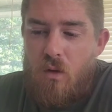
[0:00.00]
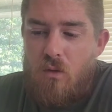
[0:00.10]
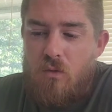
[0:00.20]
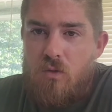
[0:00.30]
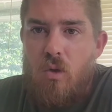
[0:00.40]

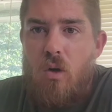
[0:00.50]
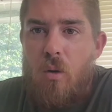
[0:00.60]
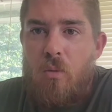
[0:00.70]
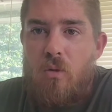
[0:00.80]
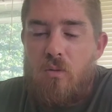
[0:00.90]
And throw a
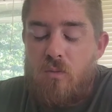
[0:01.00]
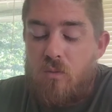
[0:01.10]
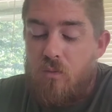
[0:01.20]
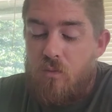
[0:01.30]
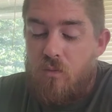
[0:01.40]
couple
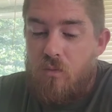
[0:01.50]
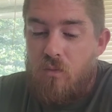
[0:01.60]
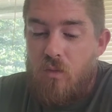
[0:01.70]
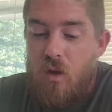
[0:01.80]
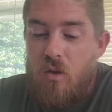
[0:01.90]

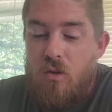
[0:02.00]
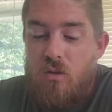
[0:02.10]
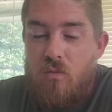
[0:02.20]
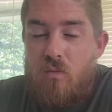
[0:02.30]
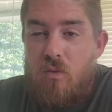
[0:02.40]
other
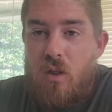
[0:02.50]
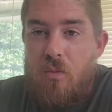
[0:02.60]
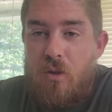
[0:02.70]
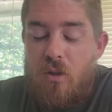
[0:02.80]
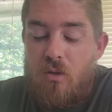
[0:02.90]

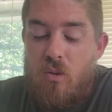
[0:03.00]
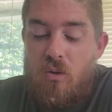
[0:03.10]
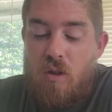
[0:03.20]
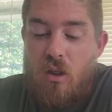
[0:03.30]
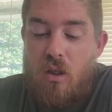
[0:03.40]
tips in
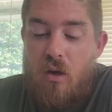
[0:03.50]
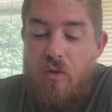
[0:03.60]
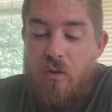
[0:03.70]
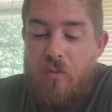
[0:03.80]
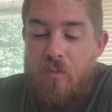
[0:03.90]
towards the end of
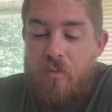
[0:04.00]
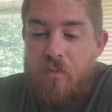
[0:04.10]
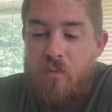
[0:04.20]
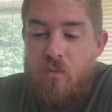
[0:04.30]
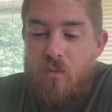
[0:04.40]
it.
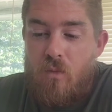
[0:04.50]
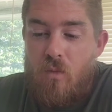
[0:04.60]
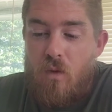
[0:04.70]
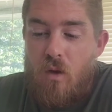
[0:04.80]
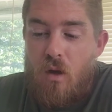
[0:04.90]

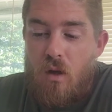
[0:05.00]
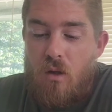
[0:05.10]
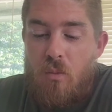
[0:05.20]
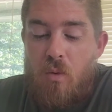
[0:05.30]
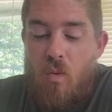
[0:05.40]

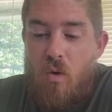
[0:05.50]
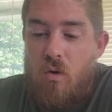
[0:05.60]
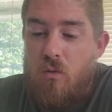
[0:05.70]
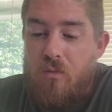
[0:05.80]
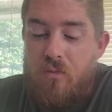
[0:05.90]
Number
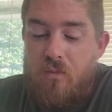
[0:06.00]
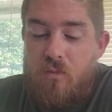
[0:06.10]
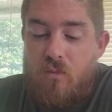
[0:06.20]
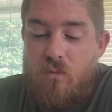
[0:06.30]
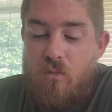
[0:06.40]
1,
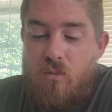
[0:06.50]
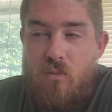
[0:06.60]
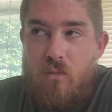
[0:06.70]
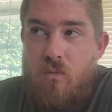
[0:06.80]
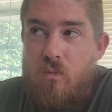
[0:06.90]

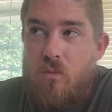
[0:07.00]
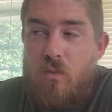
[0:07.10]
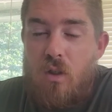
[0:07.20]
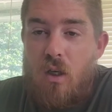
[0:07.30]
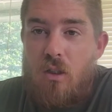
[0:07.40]

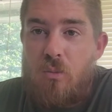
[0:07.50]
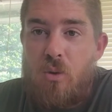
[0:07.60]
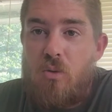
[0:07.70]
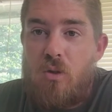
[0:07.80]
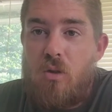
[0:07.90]
you got to get your
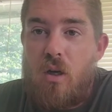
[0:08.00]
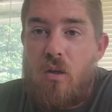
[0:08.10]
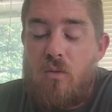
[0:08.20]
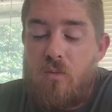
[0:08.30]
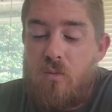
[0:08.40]
boots on the ground.